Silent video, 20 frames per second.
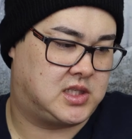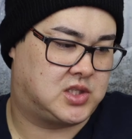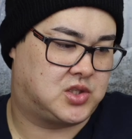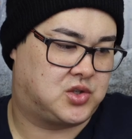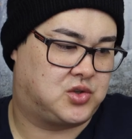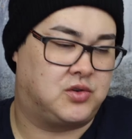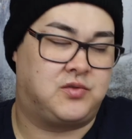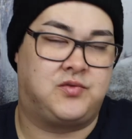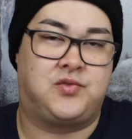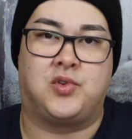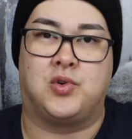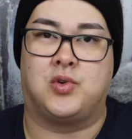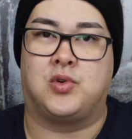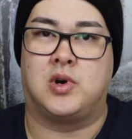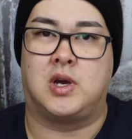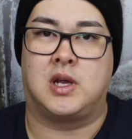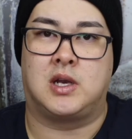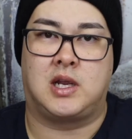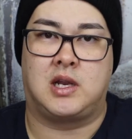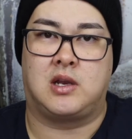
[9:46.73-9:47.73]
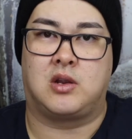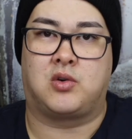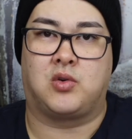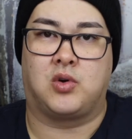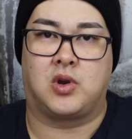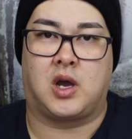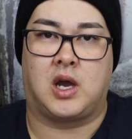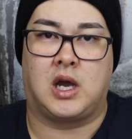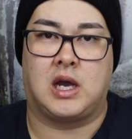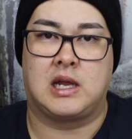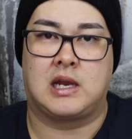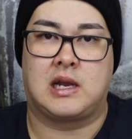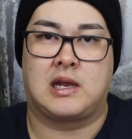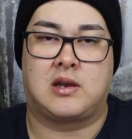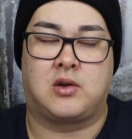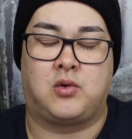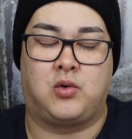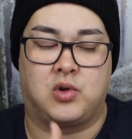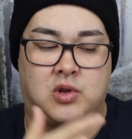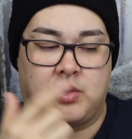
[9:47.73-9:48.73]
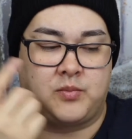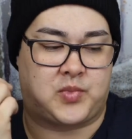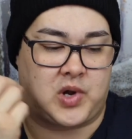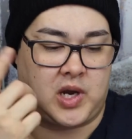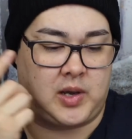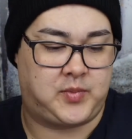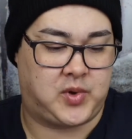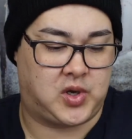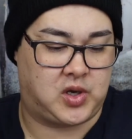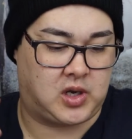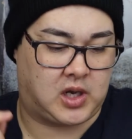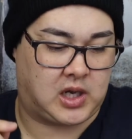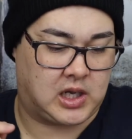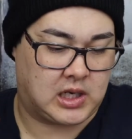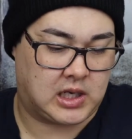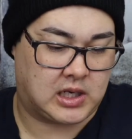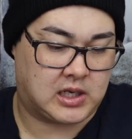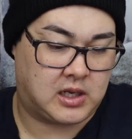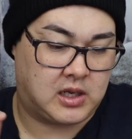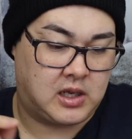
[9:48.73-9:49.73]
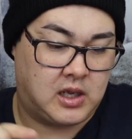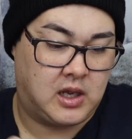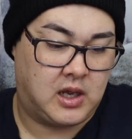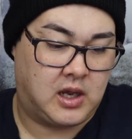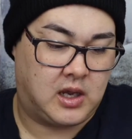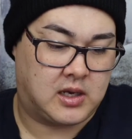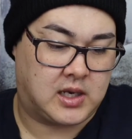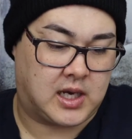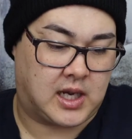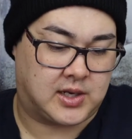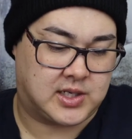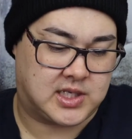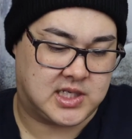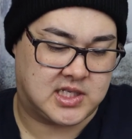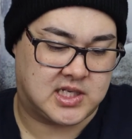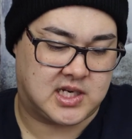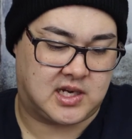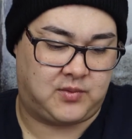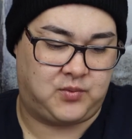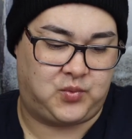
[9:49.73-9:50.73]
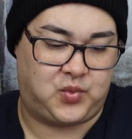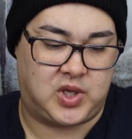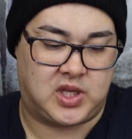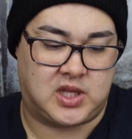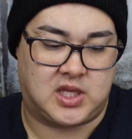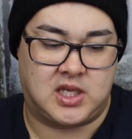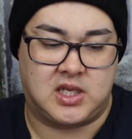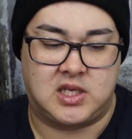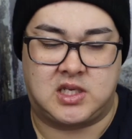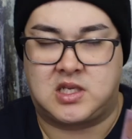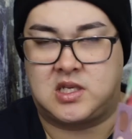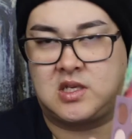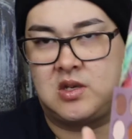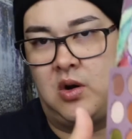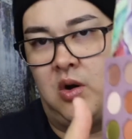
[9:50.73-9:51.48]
good for an inner corner highlighter or the brow bone highlighter. Now it does come with this